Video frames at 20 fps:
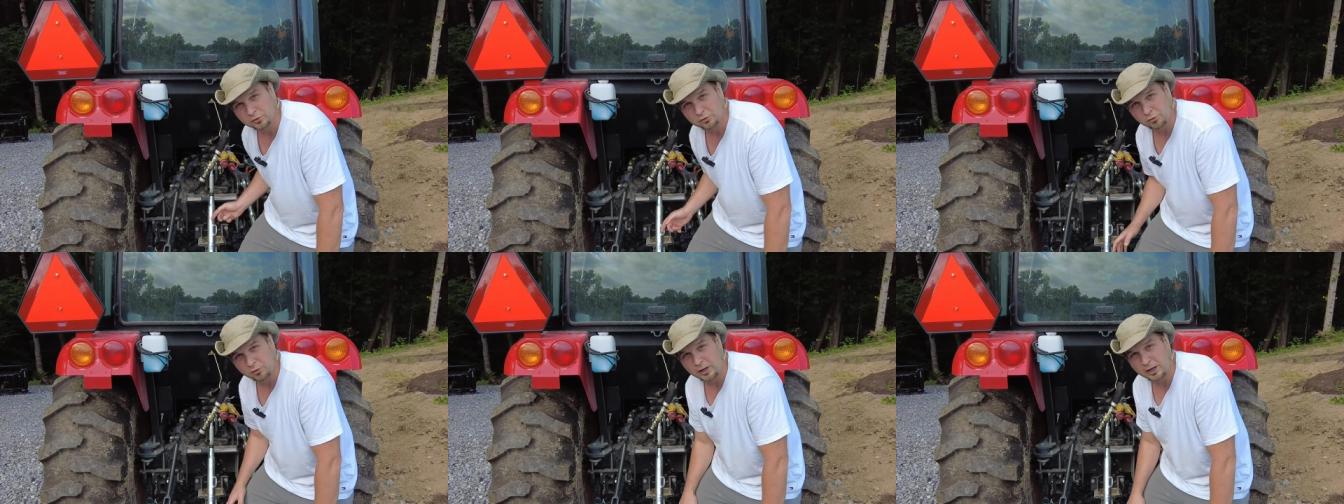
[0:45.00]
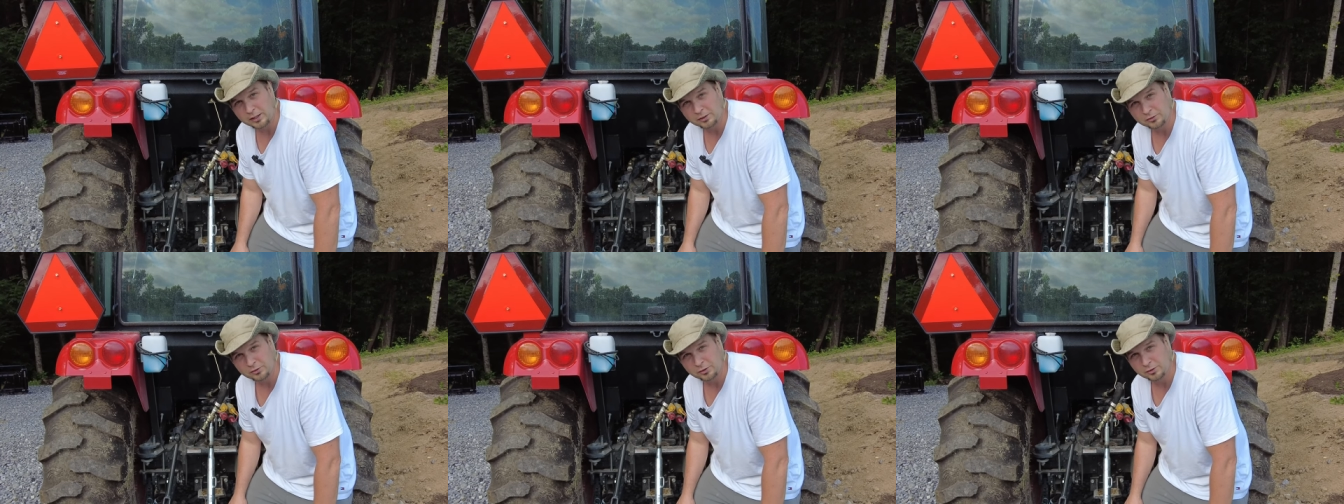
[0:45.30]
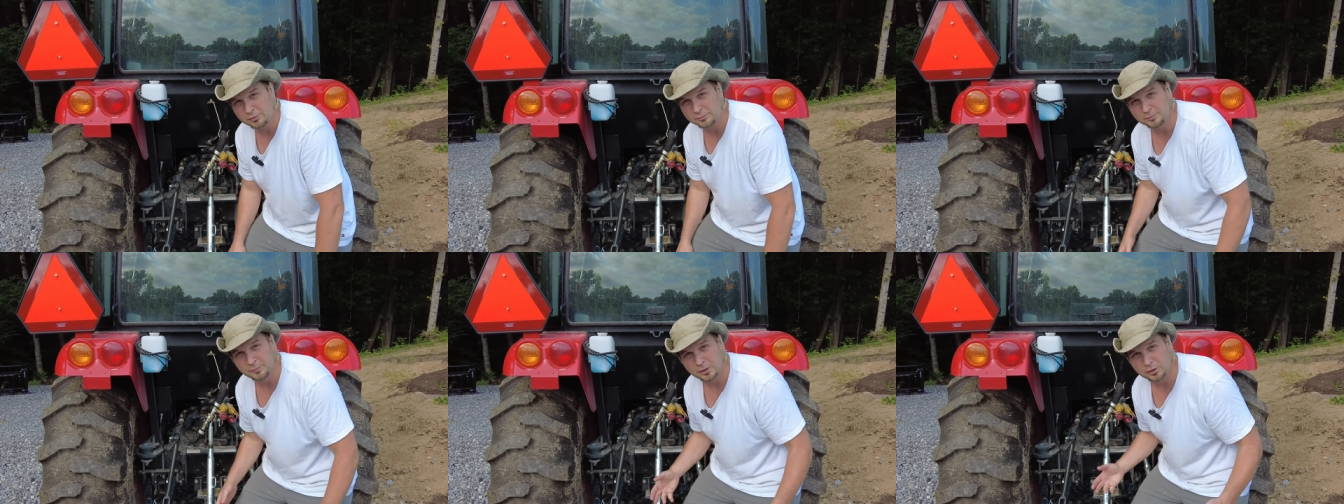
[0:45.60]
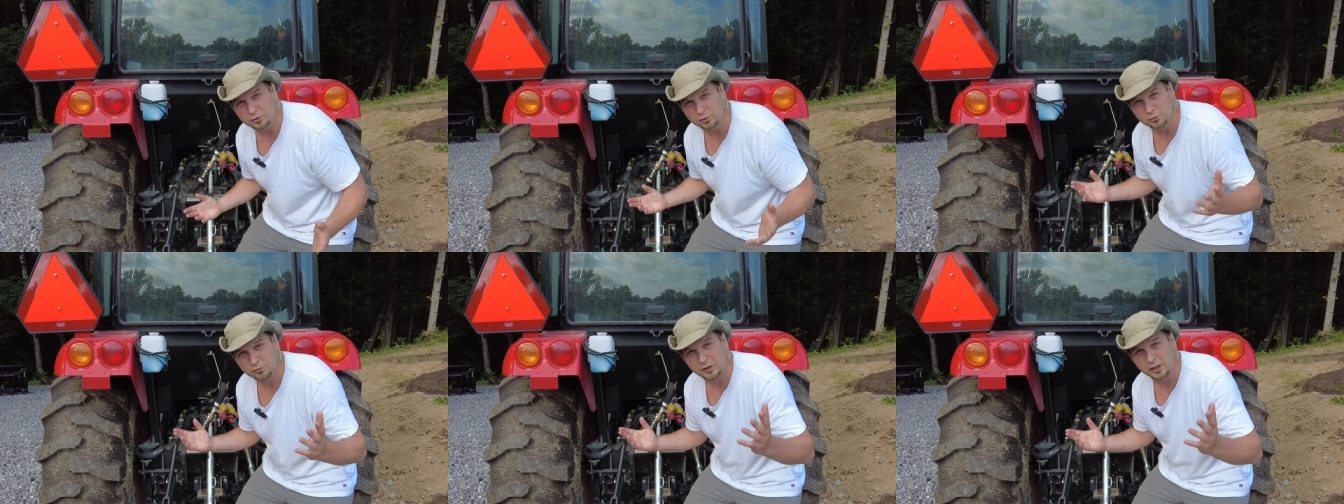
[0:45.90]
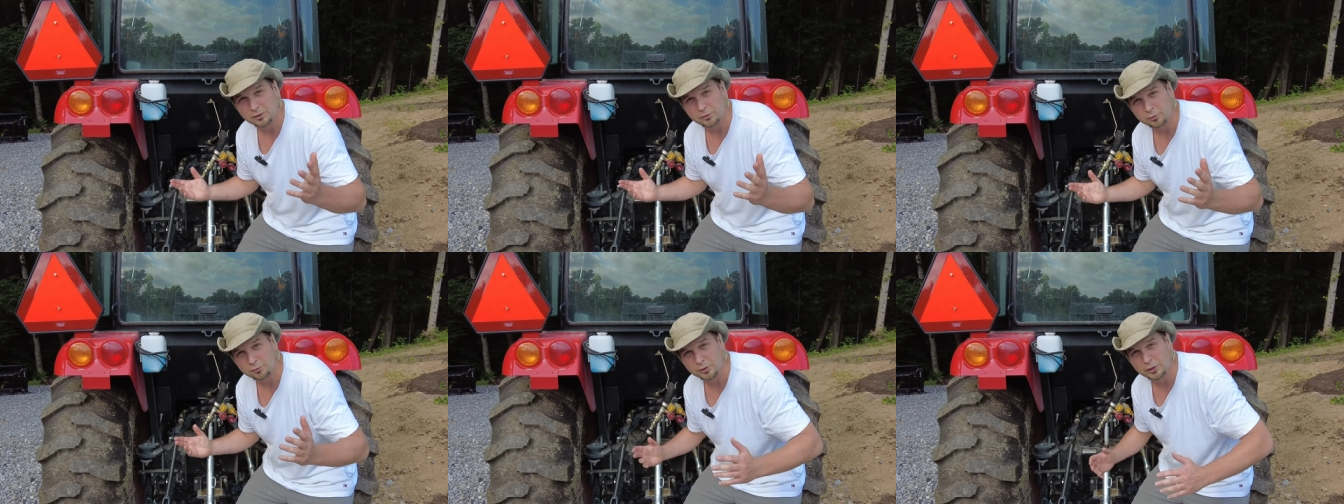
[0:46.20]
the tractor, you've
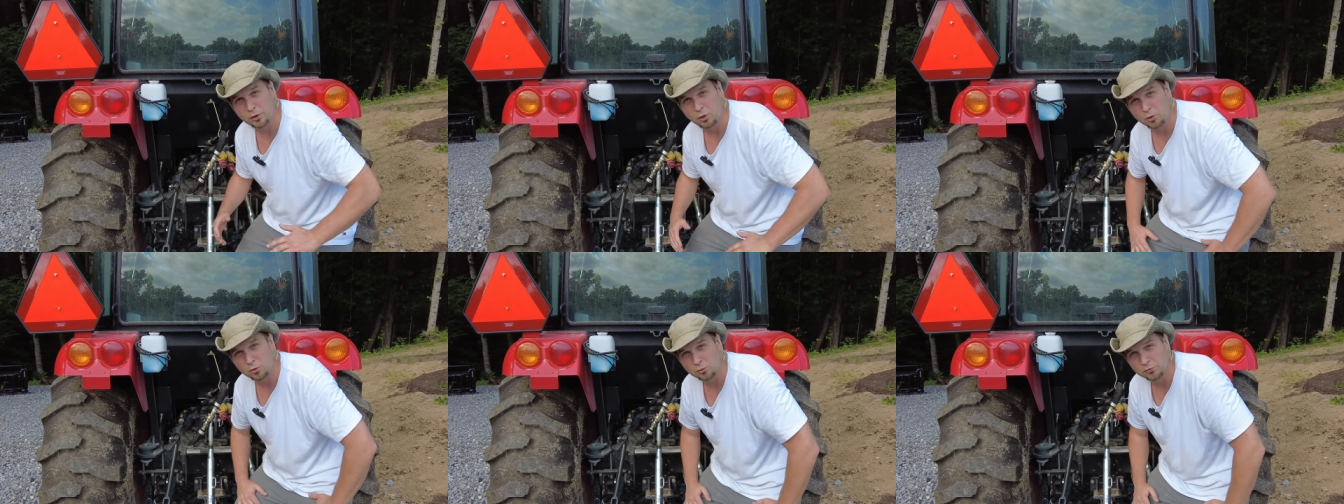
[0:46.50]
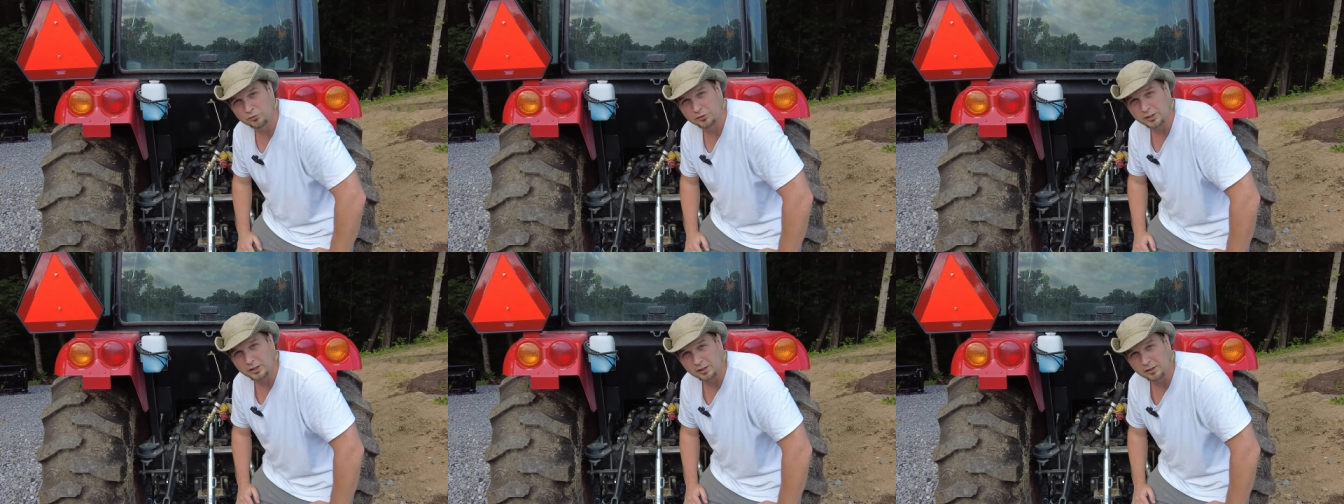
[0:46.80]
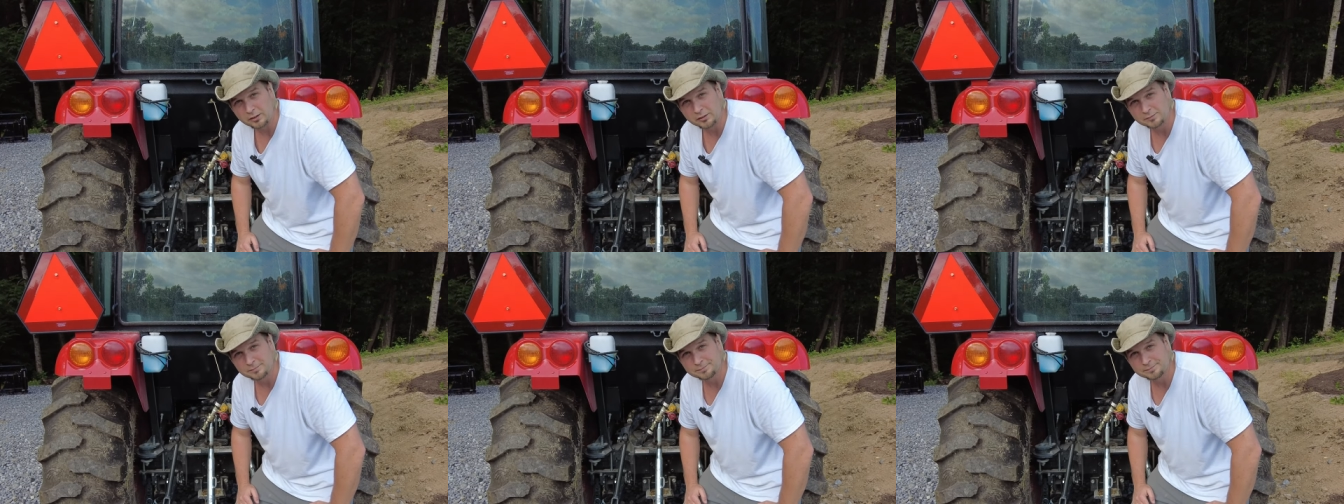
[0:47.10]
got three holes there.